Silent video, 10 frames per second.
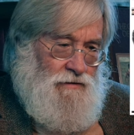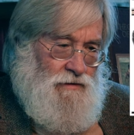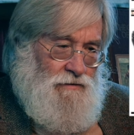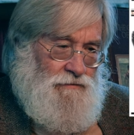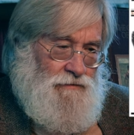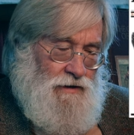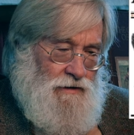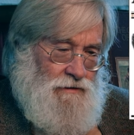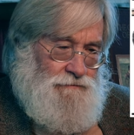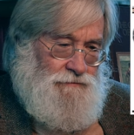of
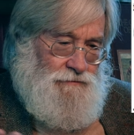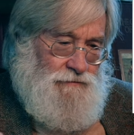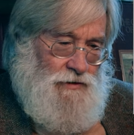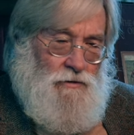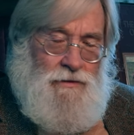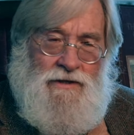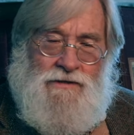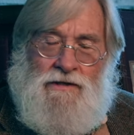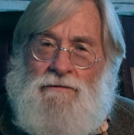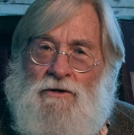uh,
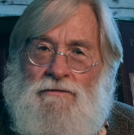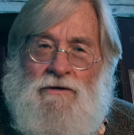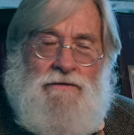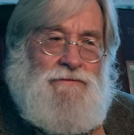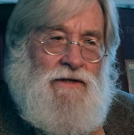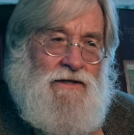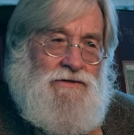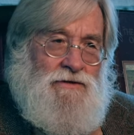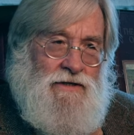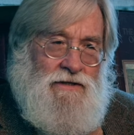Europeans came over, thanks
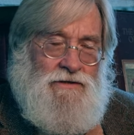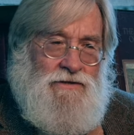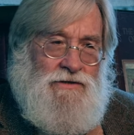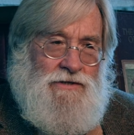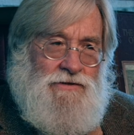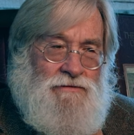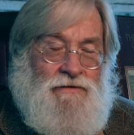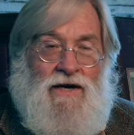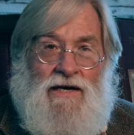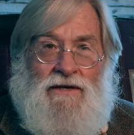to the Indians, they
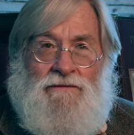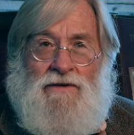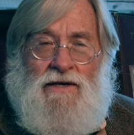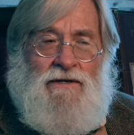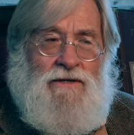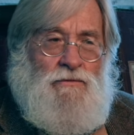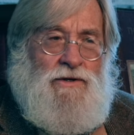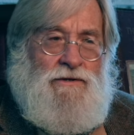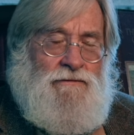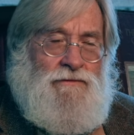survived that, uh,
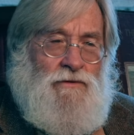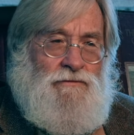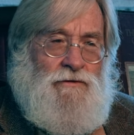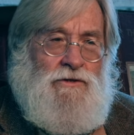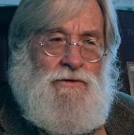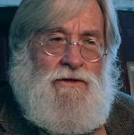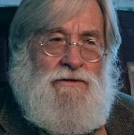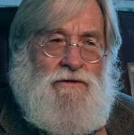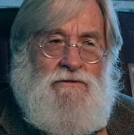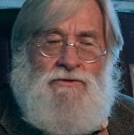went, the, the, first winter,
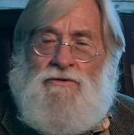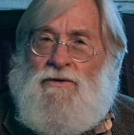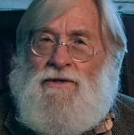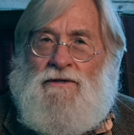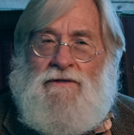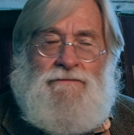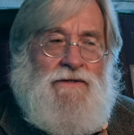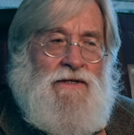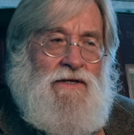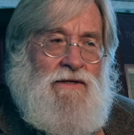the crucial winter.
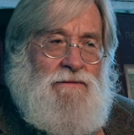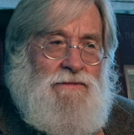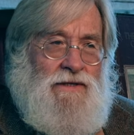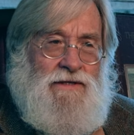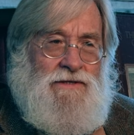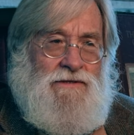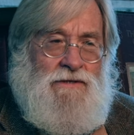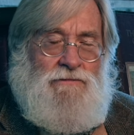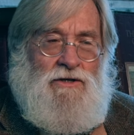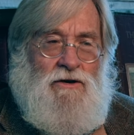They didn't
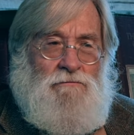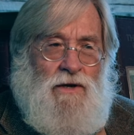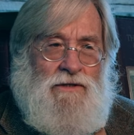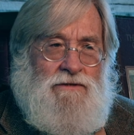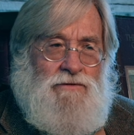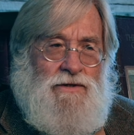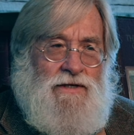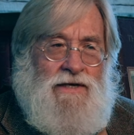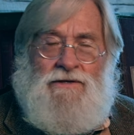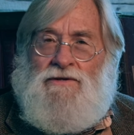seem to know much of what
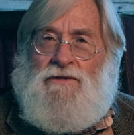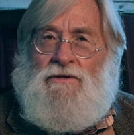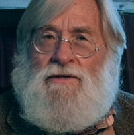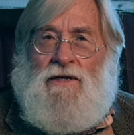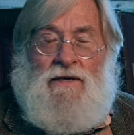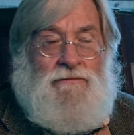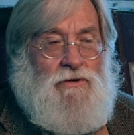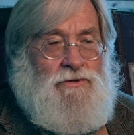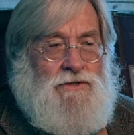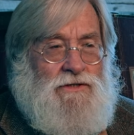they had to do. A lot of them
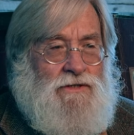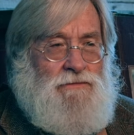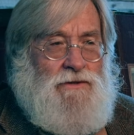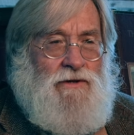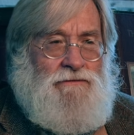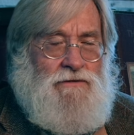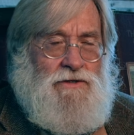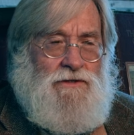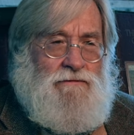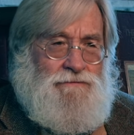were just simply
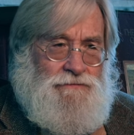refugees.